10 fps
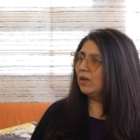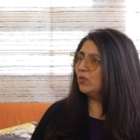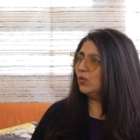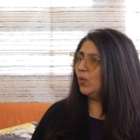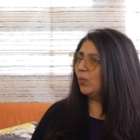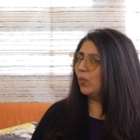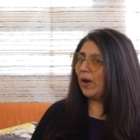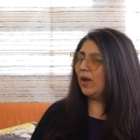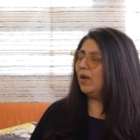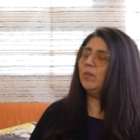And so
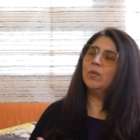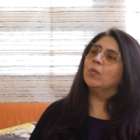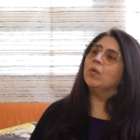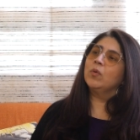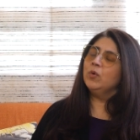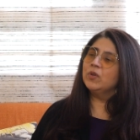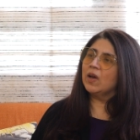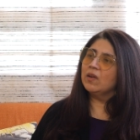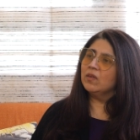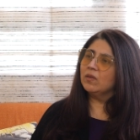why? Who
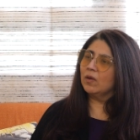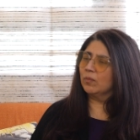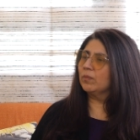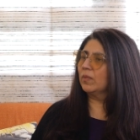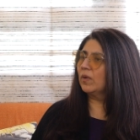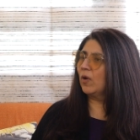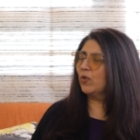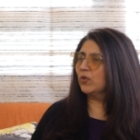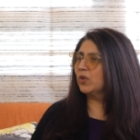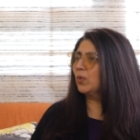decided?
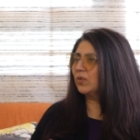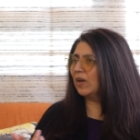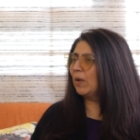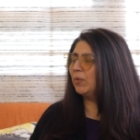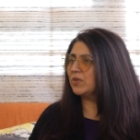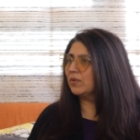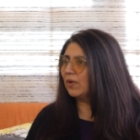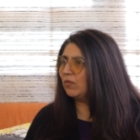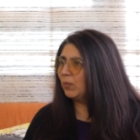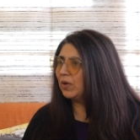Of course, it was
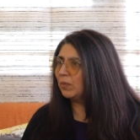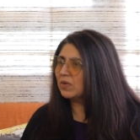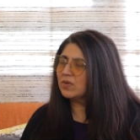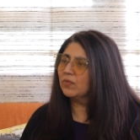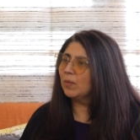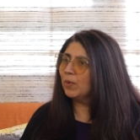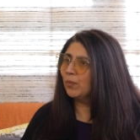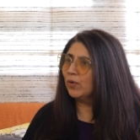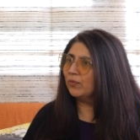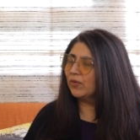collaborative. Everybody must have come
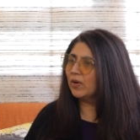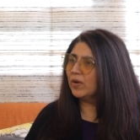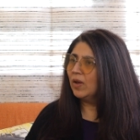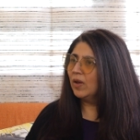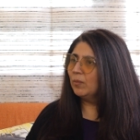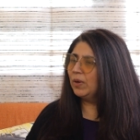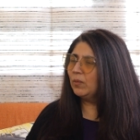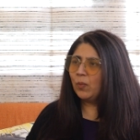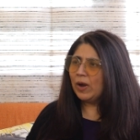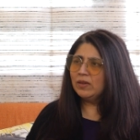on board for it.
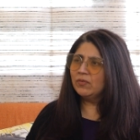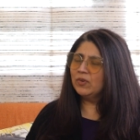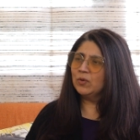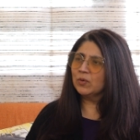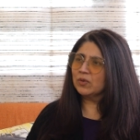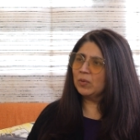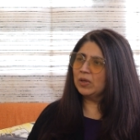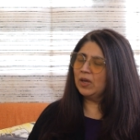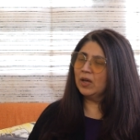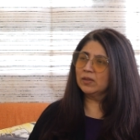But why the videos? I
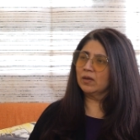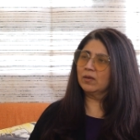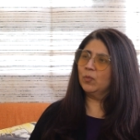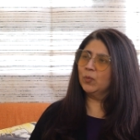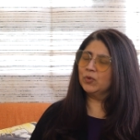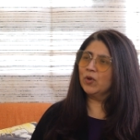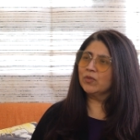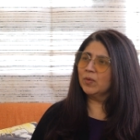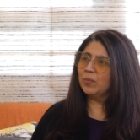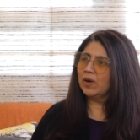mean, kya tha? What was the
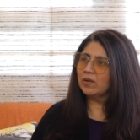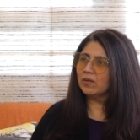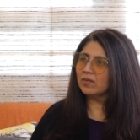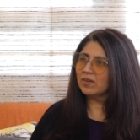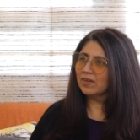concept behind it?